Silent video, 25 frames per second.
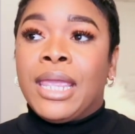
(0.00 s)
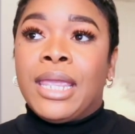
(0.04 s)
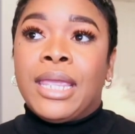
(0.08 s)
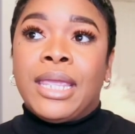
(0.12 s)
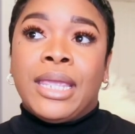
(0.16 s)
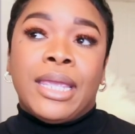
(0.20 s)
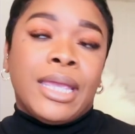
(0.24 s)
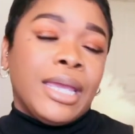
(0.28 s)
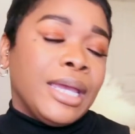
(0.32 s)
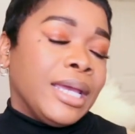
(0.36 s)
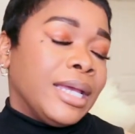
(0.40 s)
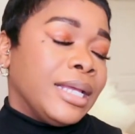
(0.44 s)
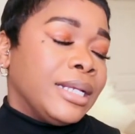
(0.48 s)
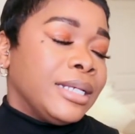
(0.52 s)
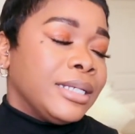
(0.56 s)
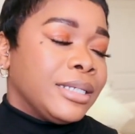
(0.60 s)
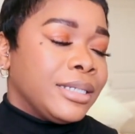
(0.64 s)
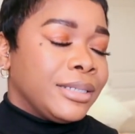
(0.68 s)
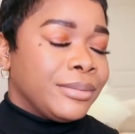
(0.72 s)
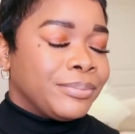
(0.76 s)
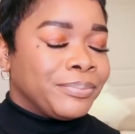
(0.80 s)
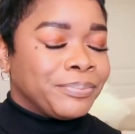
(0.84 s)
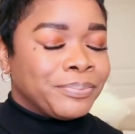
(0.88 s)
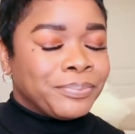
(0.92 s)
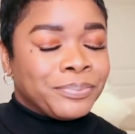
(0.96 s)
And
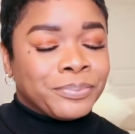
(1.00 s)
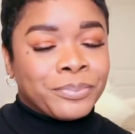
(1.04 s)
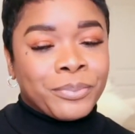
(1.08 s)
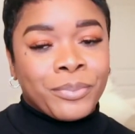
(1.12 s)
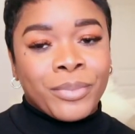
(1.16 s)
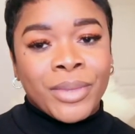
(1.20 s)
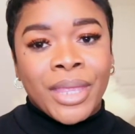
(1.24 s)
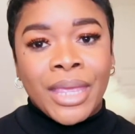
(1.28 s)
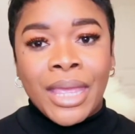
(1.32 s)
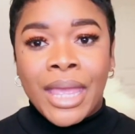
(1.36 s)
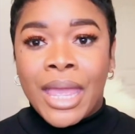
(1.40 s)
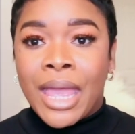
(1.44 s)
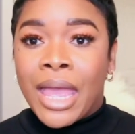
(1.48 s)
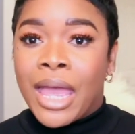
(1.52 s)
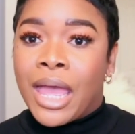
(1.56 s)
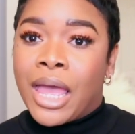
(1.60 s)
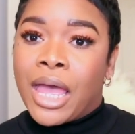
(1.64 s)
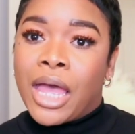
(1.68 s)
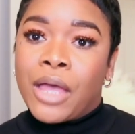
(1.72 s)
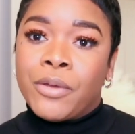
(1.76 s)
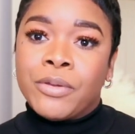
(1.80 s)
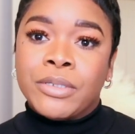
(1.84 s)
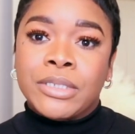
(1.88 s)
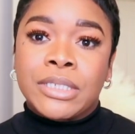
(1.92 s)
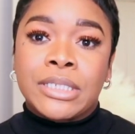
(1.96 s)

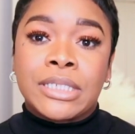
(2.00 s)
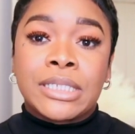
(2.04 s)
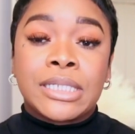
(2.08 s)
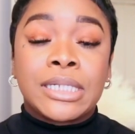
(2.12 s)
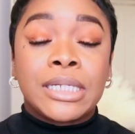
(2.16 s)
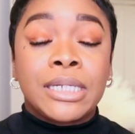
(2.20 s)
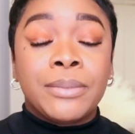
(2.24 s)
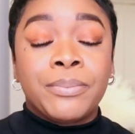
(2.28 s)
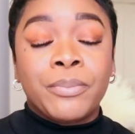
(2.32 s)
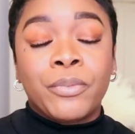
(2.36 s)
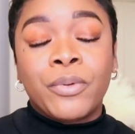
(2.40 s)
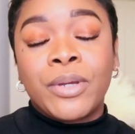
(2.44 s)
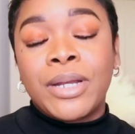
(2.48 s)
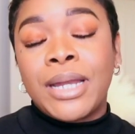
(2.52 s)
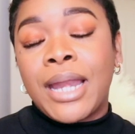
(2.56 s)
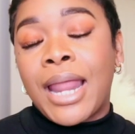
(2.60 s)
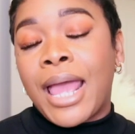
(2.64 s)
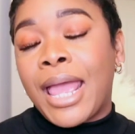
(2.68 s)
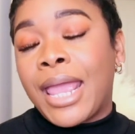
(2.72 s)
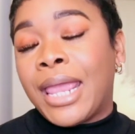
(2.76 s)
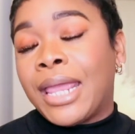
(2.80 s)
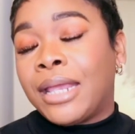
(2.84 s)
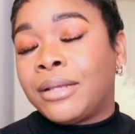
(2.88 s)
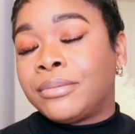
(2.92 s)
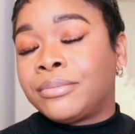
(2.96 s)
I was asleep one
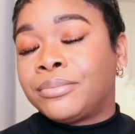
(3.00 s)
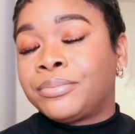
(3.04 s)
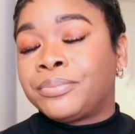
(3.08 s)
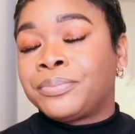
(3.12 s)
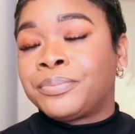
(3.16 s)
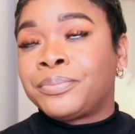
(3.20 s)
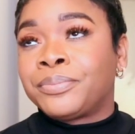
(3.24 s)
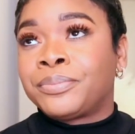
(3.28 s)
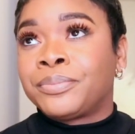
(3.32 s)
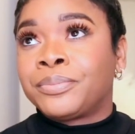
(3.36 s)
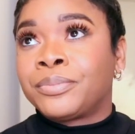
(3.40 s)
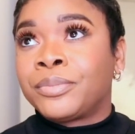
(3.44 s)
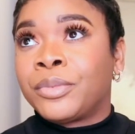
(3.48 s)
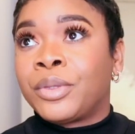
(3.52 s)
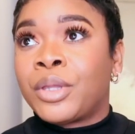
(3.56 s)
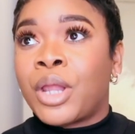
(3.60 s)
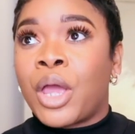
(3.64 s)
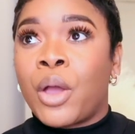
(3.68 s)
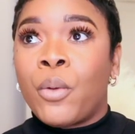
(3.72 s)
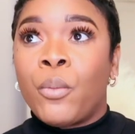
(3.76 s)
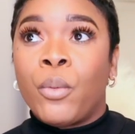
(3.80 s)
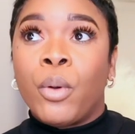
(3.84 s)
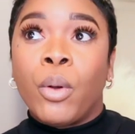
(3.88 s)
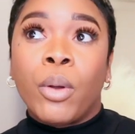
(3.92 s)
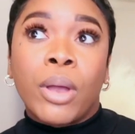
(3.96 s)
night and
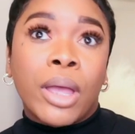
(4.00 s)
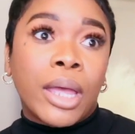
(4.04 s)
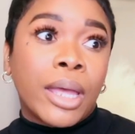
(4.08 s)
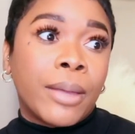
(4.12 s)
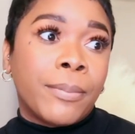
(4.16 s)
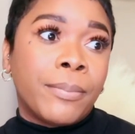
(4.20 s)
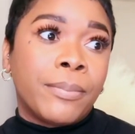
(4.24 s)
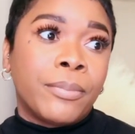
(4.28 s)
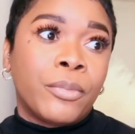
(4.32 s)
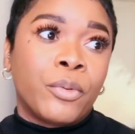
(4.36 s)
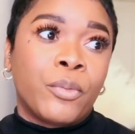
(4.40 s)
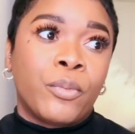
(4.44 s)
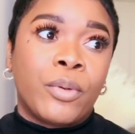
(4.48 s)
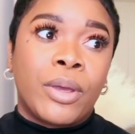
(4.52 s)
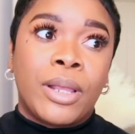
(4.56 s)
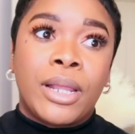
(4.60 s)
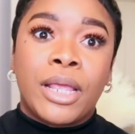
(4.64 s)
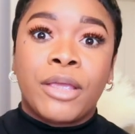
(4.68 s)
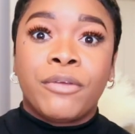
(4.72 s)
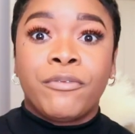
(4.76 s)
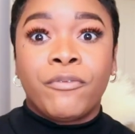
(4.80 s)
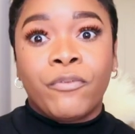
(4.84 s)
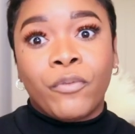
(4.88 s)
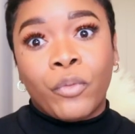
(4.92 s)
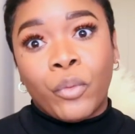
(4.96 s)
I woke up around
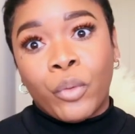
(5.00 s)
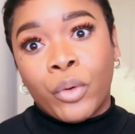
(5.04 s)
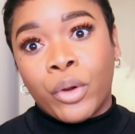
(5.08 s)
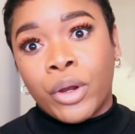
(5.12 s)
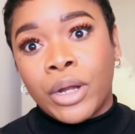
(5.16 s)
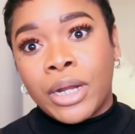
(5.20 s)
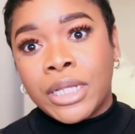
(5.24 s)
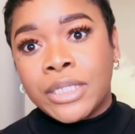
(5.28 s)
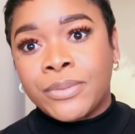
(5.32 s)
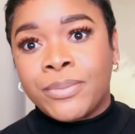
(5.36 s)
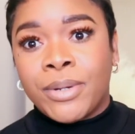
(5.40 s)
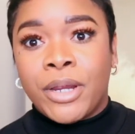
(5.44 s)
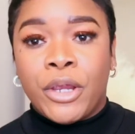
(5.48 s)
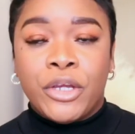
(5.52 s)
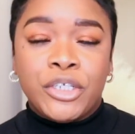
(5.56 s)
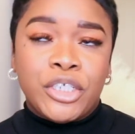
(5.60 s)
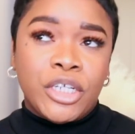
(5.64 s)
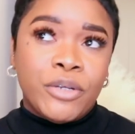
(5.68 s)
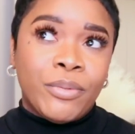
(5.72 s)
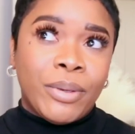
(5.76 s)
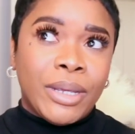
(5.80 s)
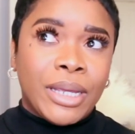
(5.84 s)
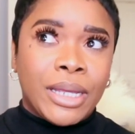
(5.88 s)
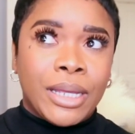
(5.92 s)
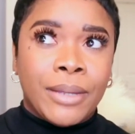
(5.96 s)
like 4, that's when I
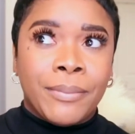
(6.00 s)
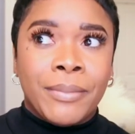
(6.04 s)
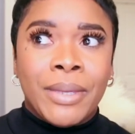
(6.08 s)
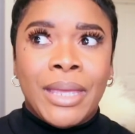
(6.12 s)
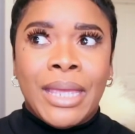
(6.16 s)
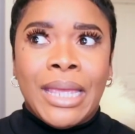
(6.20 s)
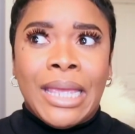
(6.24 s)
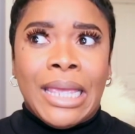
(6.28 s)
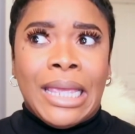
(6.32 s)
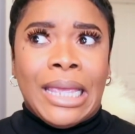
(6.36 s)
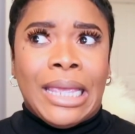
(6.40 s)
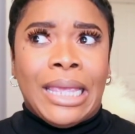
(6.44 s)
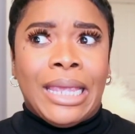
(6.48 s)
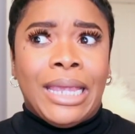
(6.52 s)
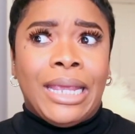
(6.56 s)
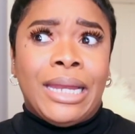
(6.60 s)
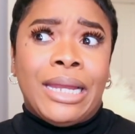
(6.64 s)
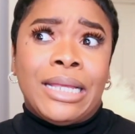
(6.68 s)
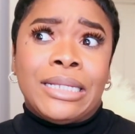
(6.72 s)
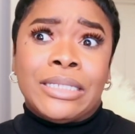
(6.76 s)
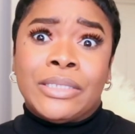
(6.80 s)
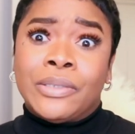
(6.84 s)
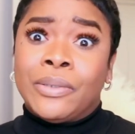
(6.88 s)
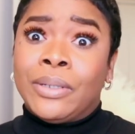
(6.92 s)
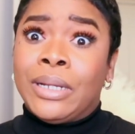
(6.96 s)
usually wake up, and
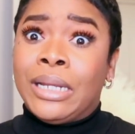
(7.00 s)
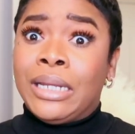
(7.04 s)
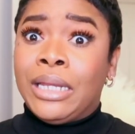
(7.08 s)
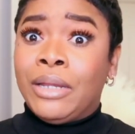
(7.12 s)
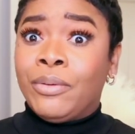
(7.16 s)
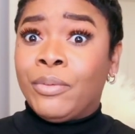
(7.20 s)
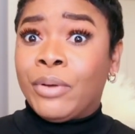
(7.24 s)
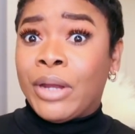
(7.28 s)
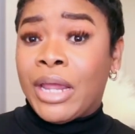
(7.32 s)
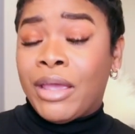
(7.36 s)
I saw that they were